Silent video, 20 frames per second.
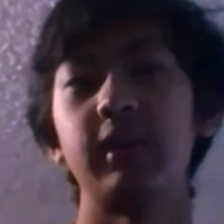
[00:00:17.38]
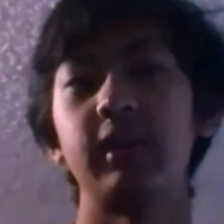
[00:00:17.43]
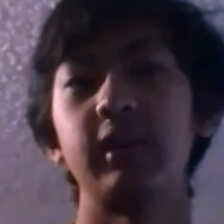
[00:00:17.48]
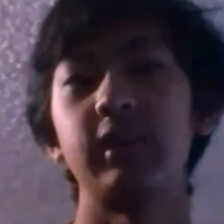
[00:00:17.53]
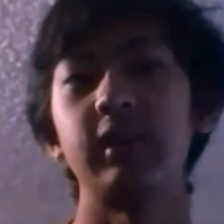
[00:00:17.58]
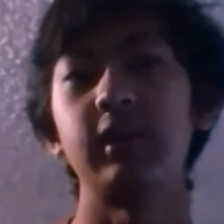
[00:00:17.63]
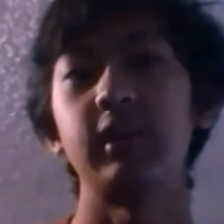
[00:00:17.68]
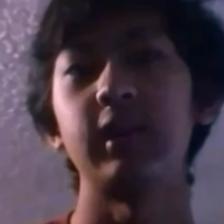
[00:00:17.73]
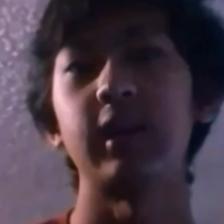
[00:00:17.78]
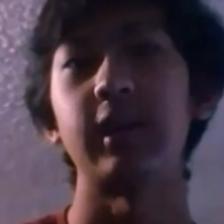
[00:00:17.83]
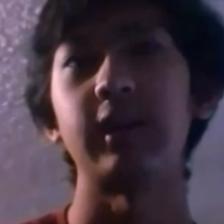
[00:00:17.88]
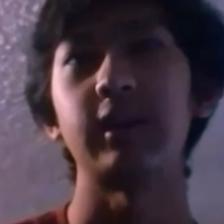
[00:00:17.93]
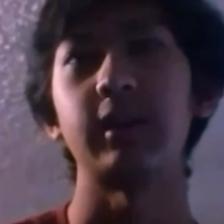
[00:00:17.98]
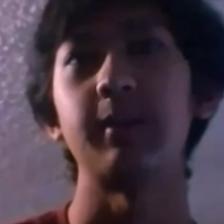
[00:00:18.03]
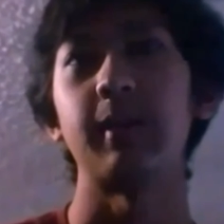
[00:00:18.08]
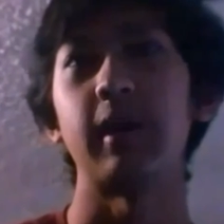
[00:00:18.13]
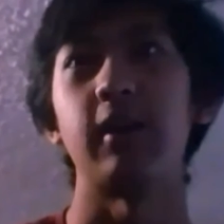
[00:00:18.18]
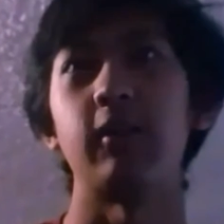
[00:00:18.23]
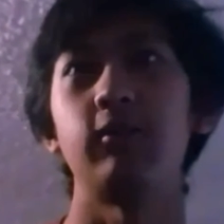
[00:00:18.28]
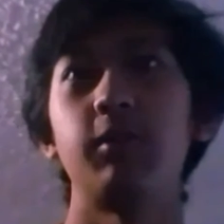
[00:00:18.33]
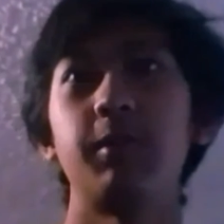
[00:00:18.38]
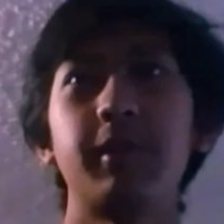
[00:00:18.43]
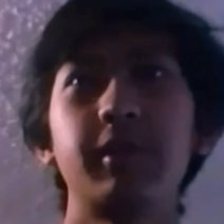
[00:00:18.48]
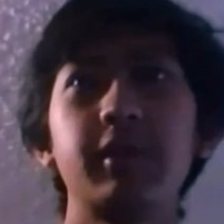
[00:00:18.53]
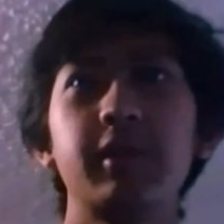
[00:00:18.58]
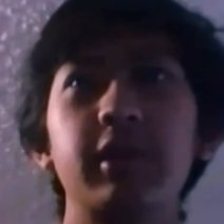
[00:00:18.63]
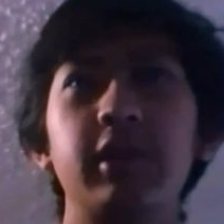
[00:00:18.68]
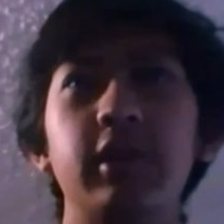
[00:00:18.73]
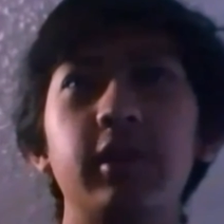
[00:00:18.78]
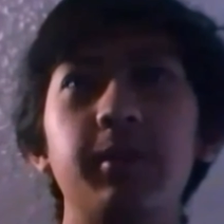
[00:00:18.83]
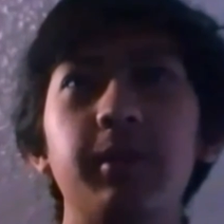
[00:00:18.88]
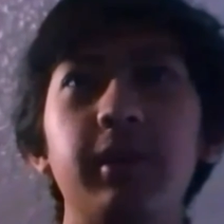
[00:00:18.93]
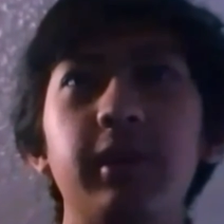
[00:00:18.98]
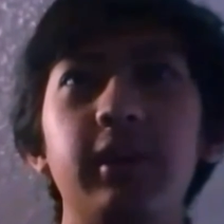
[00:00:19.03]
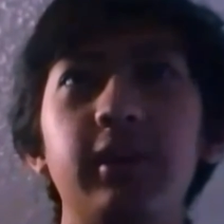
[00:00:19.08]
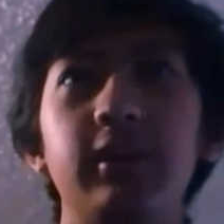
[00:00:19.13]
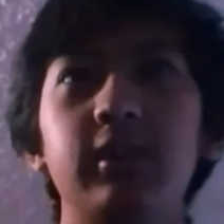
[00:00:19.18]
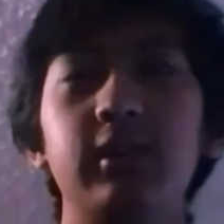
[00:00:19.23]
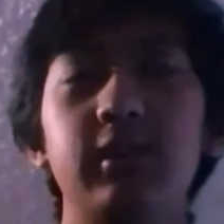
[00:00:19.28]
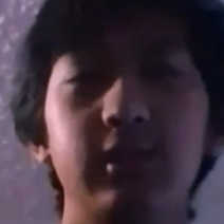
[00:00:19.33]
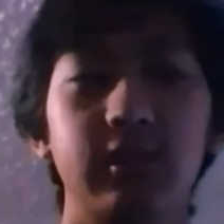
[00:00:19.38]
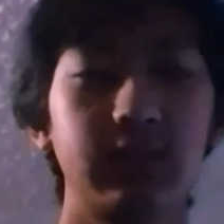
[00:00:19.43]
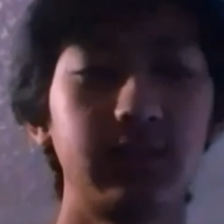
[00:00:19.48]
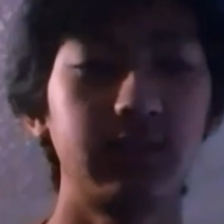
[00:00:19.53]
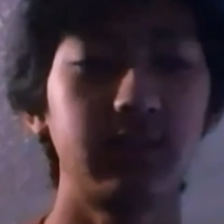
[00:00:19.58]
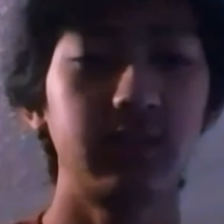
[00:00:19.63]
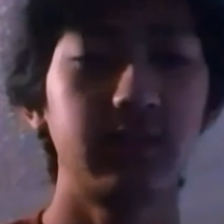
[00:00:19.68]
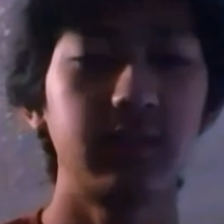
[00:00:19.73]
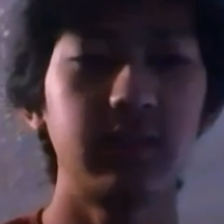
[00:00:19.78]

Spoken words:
just going to be like about Rubik's cubing,